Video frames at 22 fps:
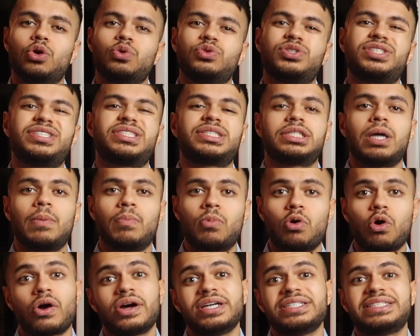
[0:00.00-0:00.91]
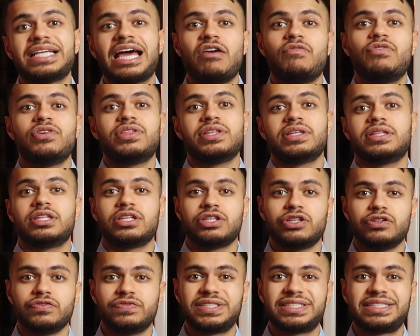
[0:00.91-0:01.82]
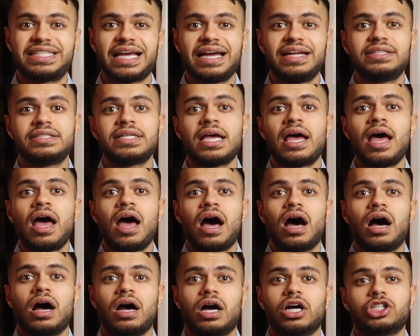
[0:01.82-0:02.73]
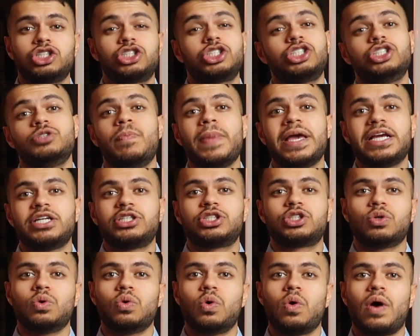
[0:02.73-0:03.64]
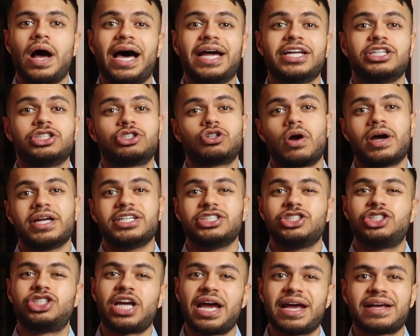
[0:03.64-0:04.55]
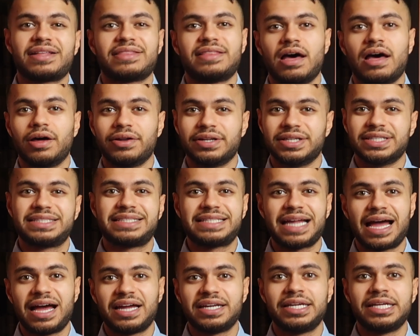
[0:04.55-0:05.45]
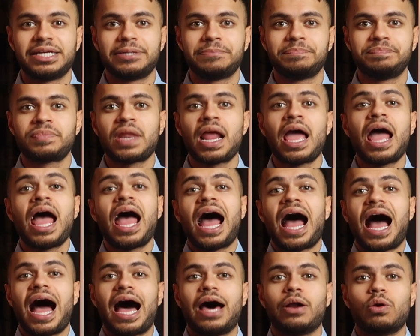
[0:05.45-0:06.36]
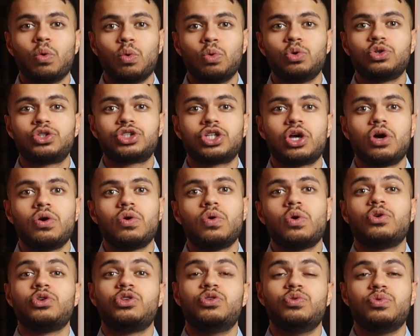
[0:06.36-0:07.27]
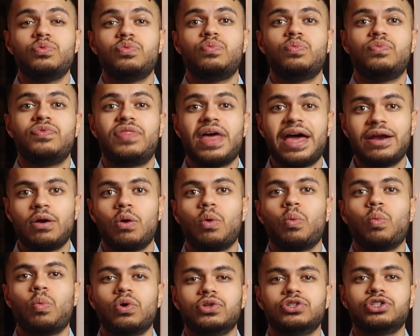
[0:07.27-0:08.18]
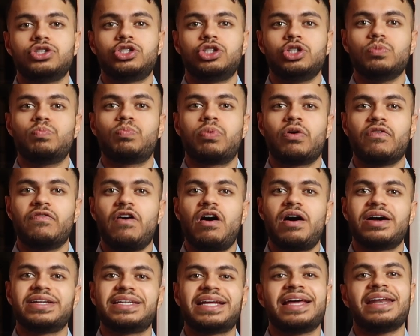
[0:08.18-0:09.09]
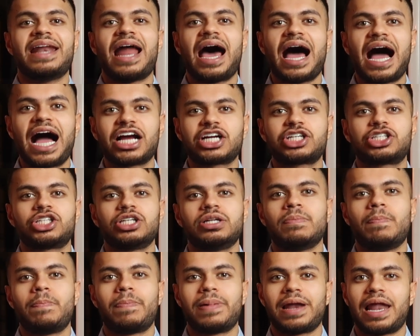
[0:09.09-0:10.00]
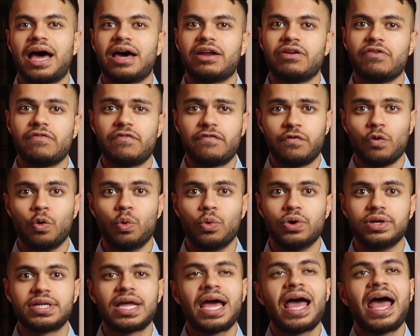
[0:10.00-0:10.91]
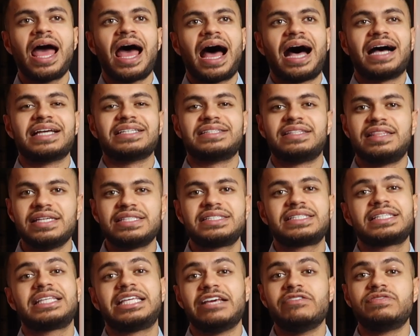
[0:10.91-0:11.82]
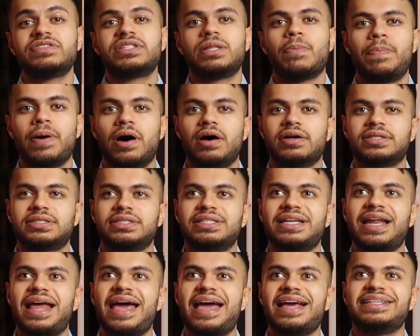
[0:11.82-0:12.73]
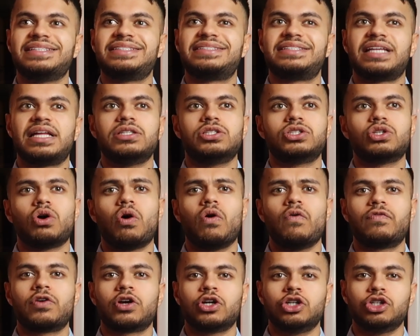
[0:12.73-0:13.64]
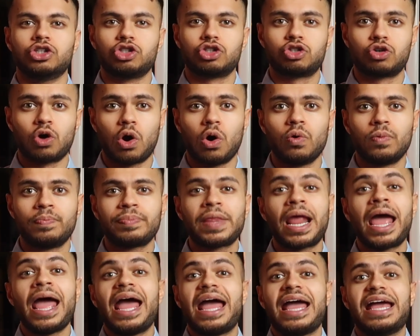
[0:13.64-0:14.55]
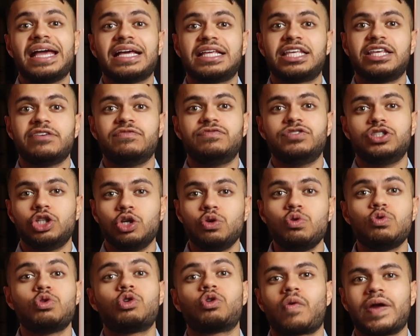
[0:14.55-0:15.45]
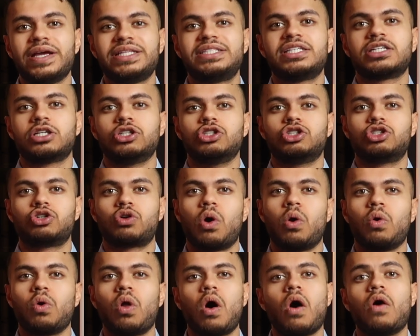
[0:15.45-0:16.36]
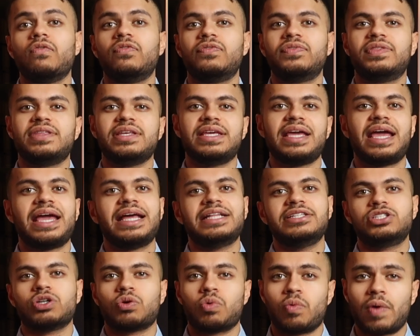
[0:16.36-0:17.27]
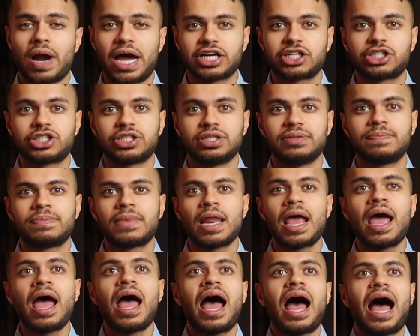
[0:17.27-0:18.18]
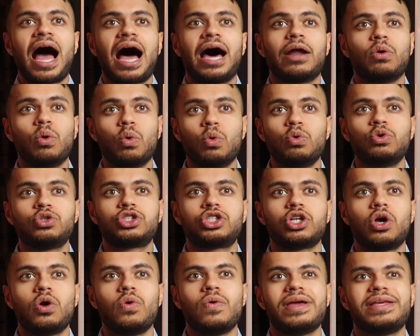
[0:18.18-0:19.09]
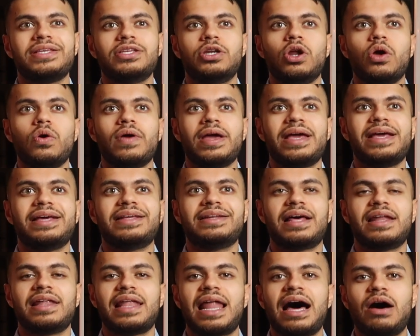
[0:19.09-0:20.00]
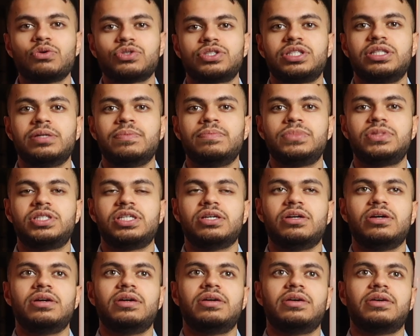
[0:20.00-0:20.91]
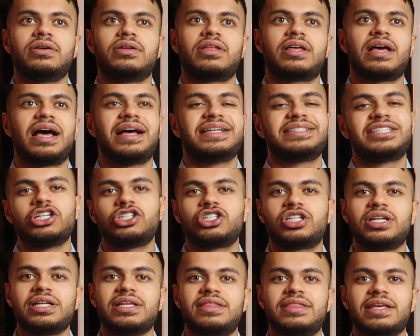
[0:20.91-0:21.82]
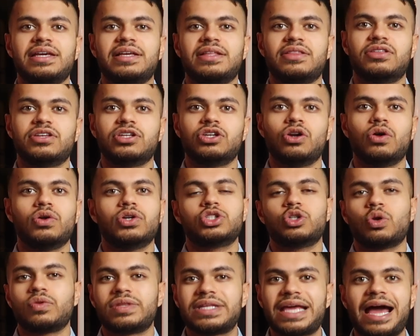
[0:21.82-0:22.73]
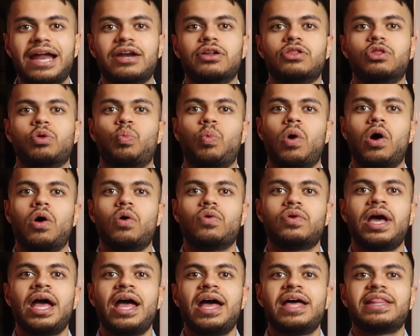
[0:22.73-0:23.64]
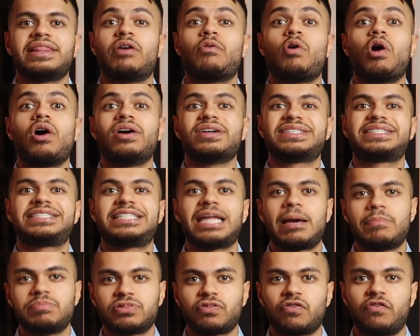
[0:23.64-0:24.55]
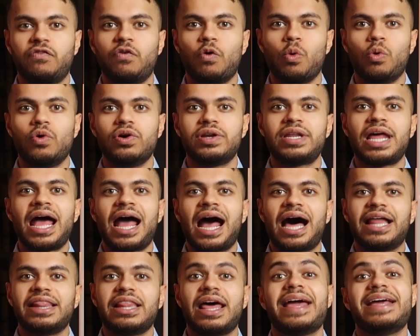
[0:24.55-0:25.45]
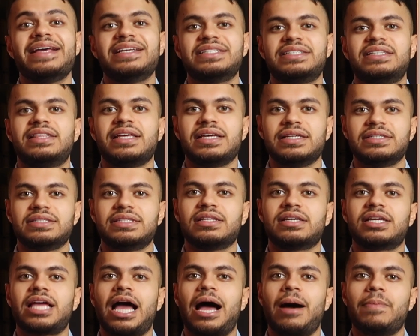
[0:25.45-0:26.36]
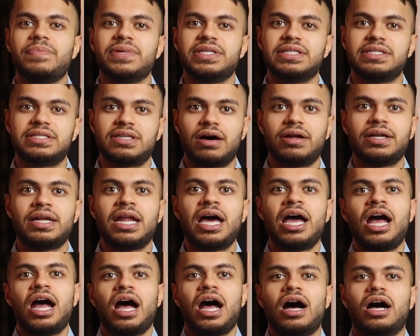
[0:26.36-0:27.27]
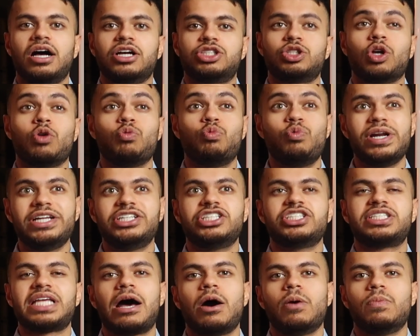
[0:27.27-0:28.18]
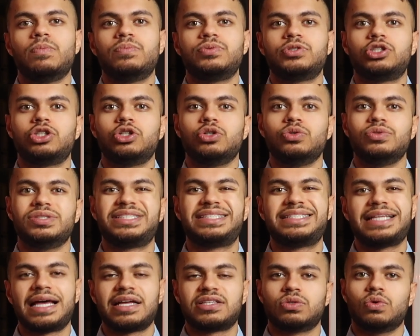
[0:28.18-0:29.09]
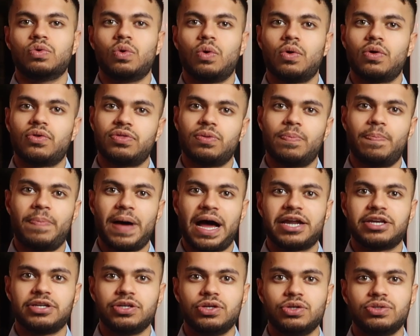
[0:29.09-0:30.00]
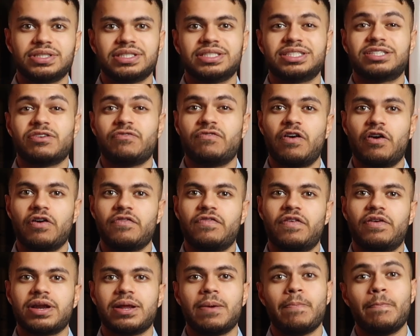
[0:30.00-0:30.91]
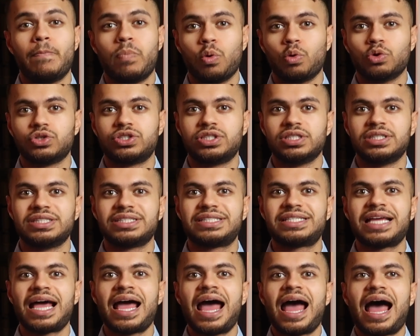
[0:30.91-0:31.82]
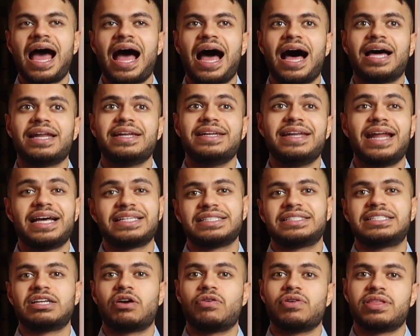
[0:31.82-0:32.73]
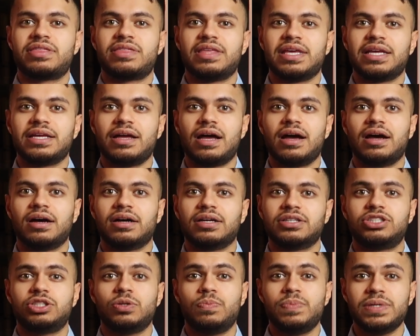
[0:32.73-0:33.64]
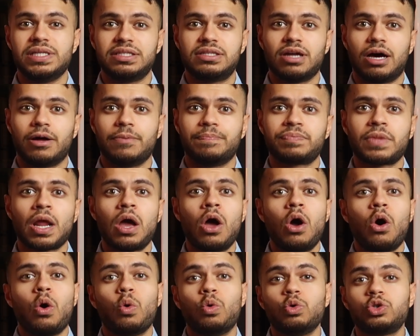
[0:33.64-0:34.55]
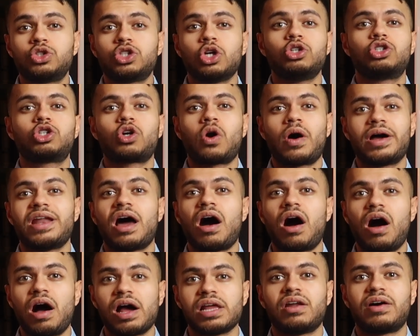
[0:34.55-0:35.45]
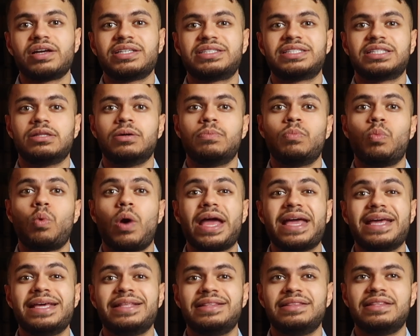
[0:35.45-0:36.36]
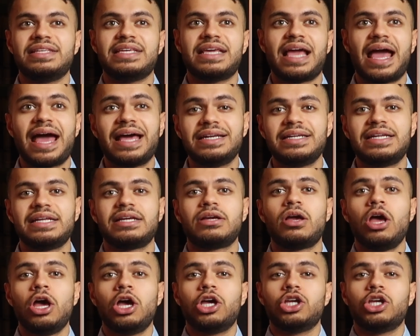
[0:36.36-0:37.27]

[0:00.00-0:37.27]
summarize everything that you've said to make sure and try and check understanding. And also, you then want to provide an action plan forward, as this gives the person a sense of control. It gives you greater control of the interaction, and also, it allows them to essentially think that it's not the end of the world. There are steps forward and there is things that can be done. So it really just helps to settle the bad news, and it's a very, very important and necessary thing to be done. Also, try and highlight to them in the ending